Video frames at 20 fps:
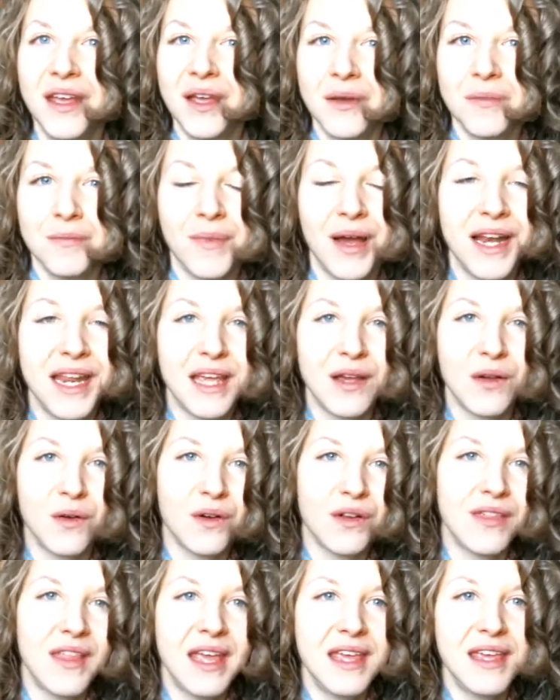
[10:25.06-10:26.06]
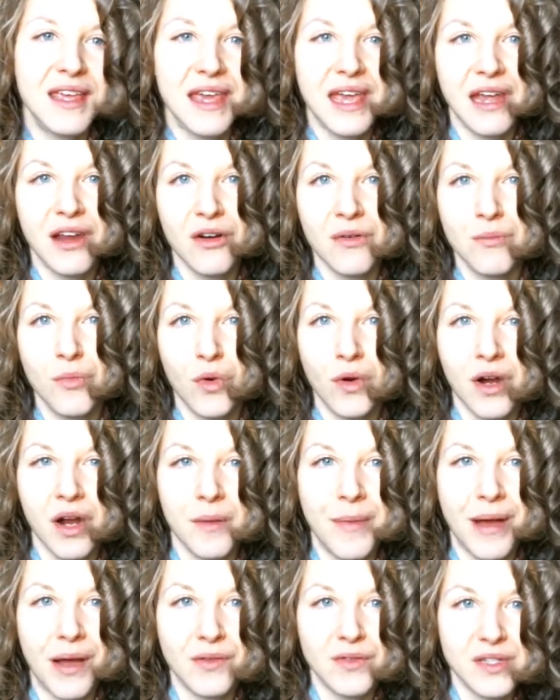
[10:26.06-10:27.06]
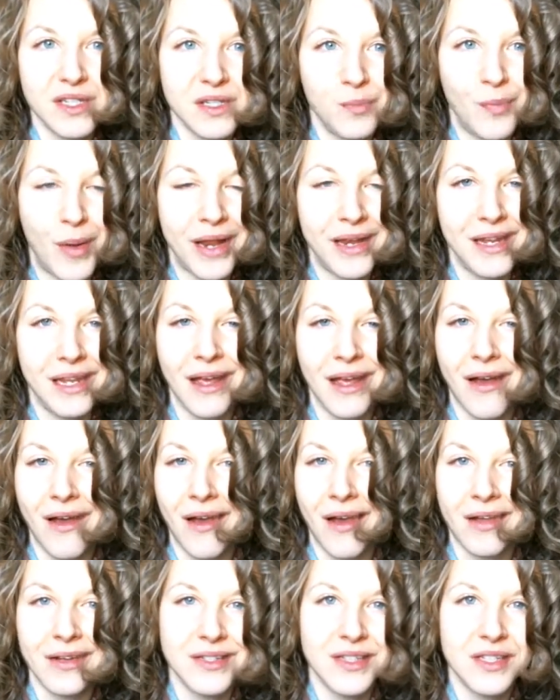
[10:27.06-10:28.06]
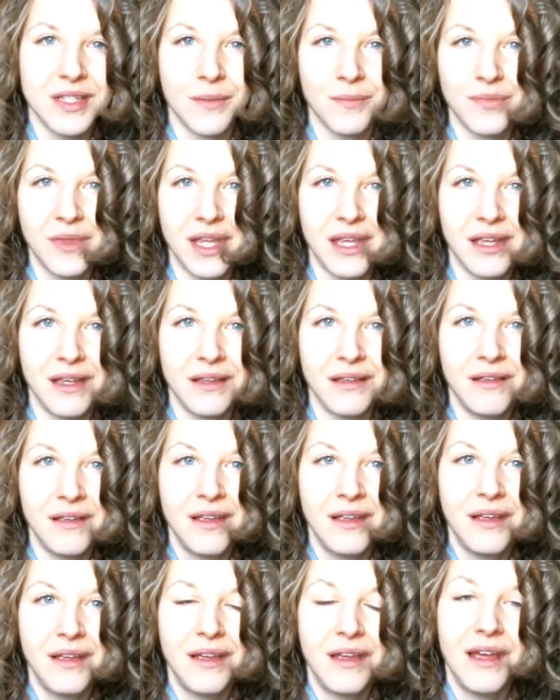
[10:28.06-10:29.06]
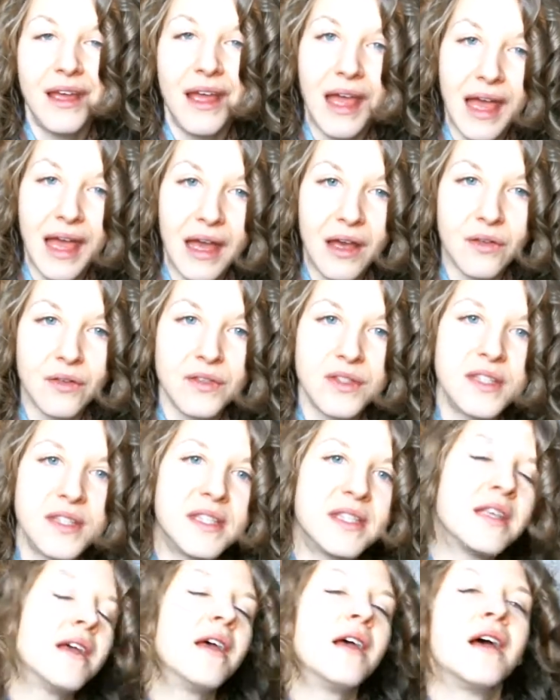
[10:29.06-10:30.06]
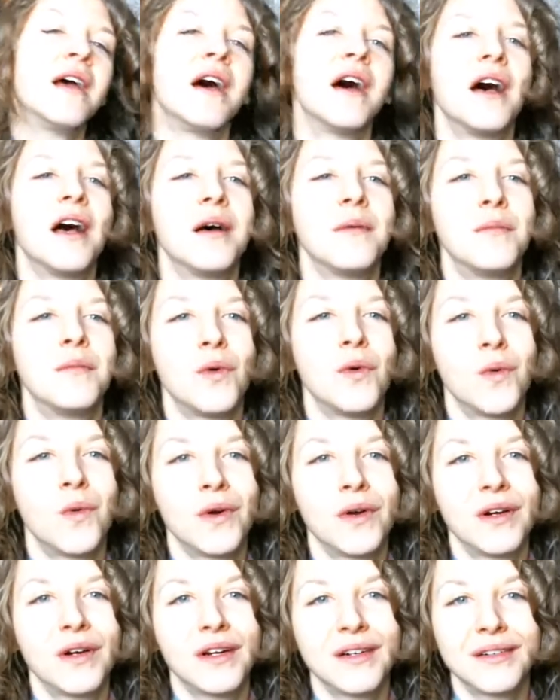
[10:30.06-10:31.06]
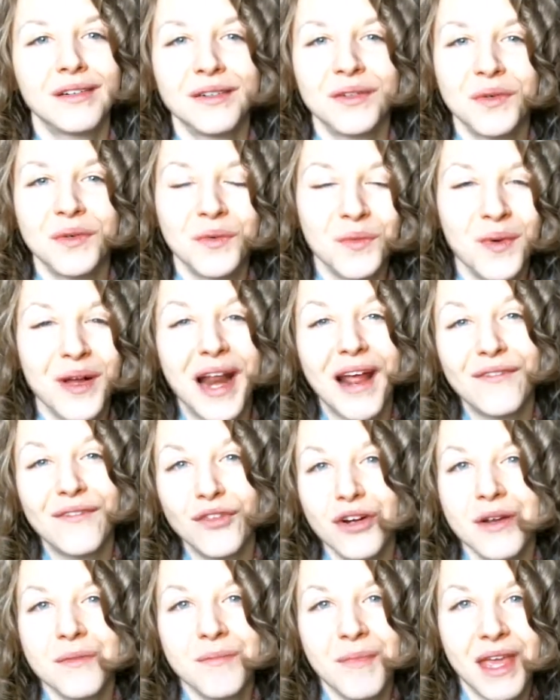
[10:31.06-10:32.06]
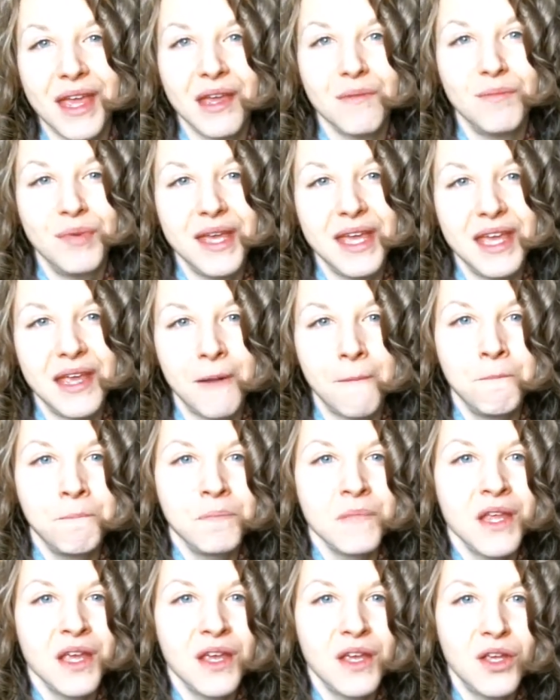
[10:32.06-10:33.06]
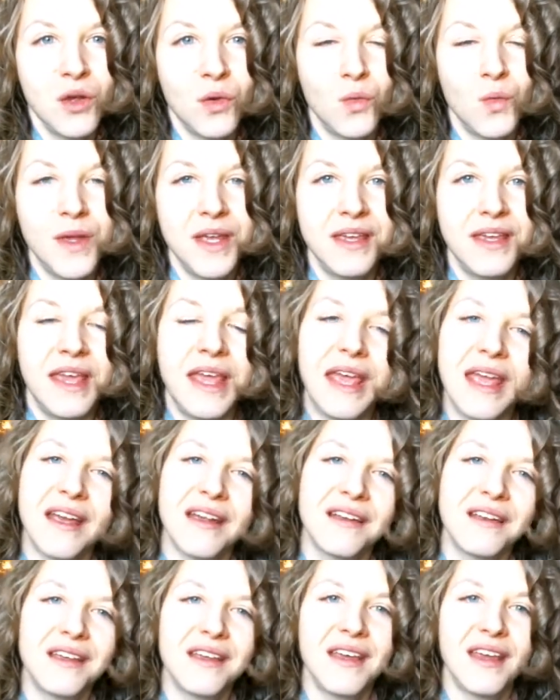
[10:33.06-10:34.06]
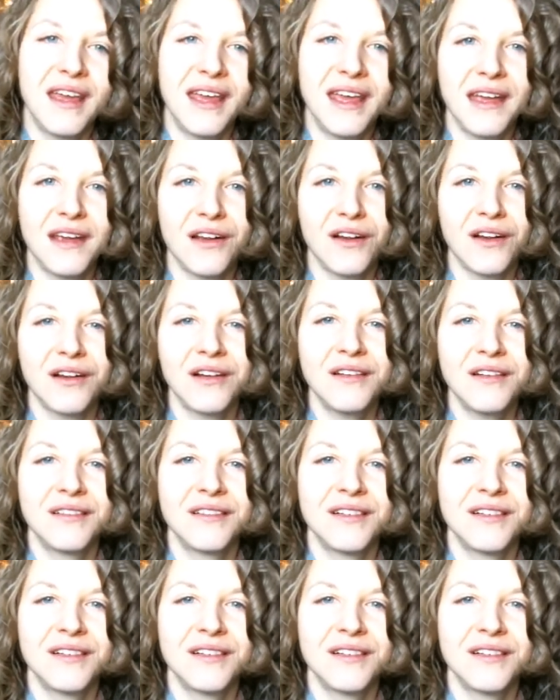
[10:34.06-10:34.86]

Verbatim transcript: money or they care more about spending on something else um, or whatever it may be. You know, we can't care